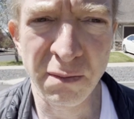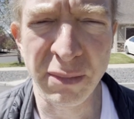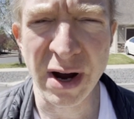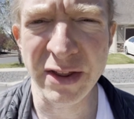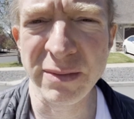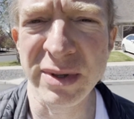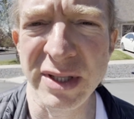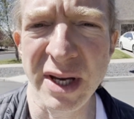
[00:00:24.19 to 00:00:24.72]

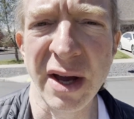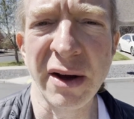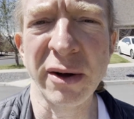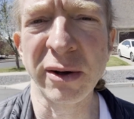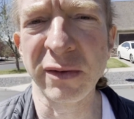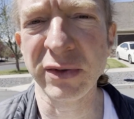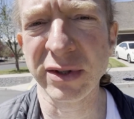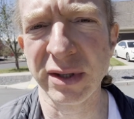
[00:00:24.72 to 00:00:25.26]
by
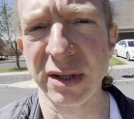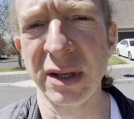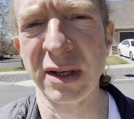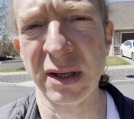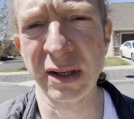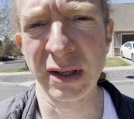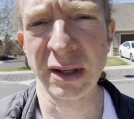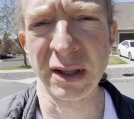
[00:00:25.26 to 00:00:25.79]
themselves
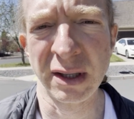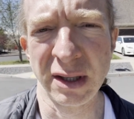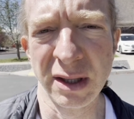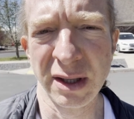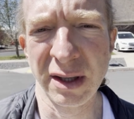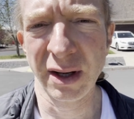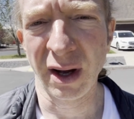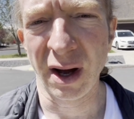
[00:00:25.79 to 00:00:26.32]

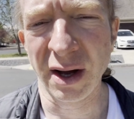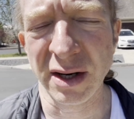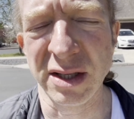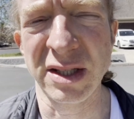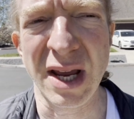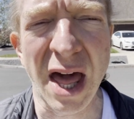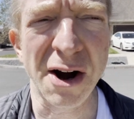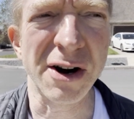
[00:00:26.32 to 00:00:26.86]
on a
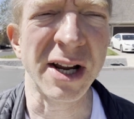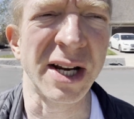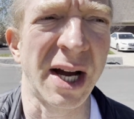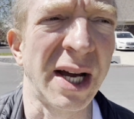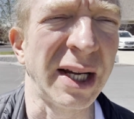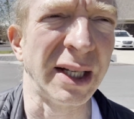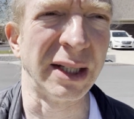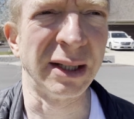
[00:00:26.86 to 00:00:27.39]
Saturday
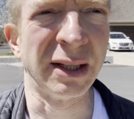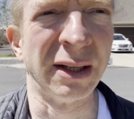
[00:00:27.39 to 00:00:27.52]
night,